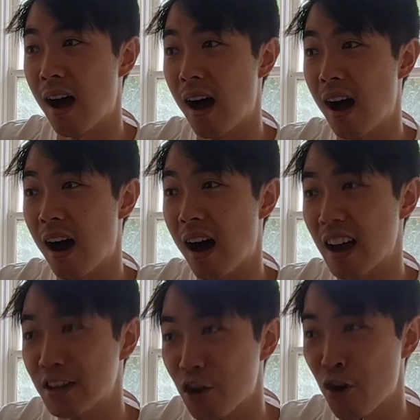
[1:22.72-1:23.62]
I
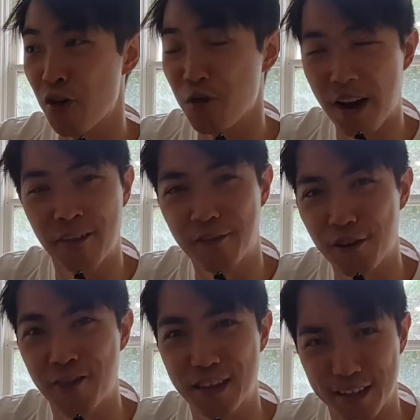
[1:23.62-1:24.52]
know a few
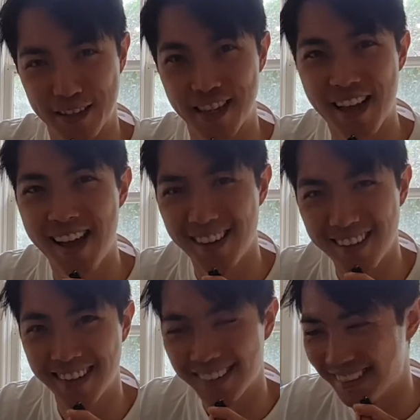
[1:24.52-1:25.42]
things.
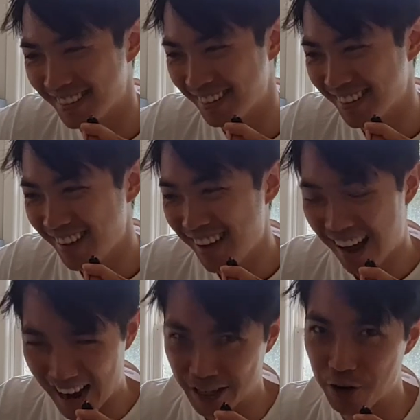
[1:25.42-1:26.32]

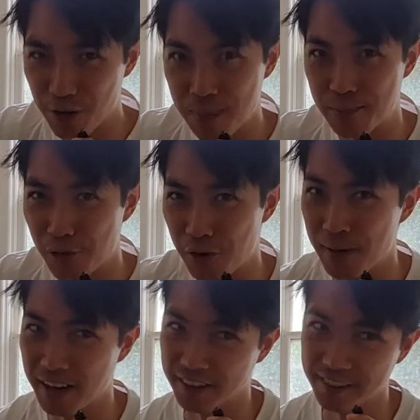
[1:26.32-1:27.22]
I know a bit more
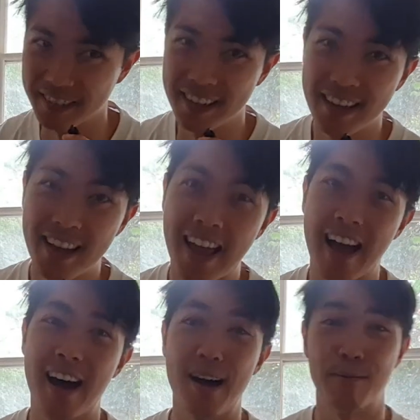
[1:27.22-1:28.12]
about it.
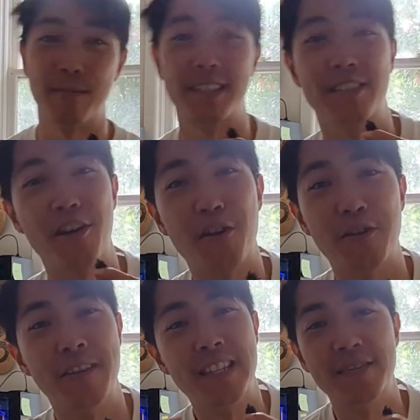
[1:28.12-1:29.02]
So
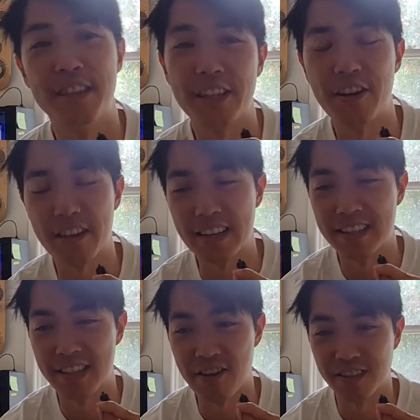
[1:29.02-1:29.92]
this video is
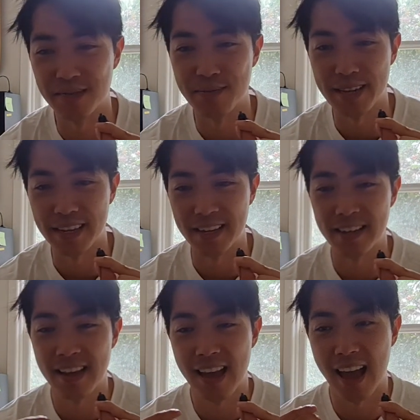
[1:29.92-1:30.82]
going to be
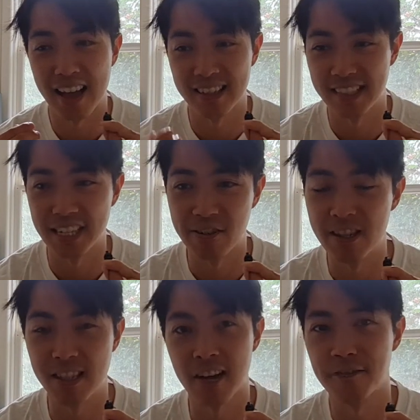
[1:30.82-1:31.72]
a series
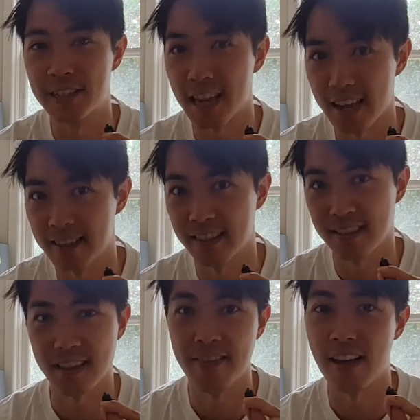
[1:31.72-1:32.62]
of tests
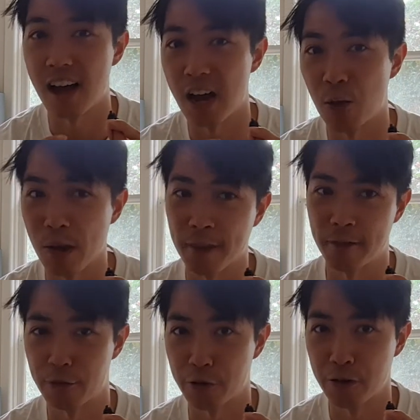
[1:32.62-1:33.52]
that I went through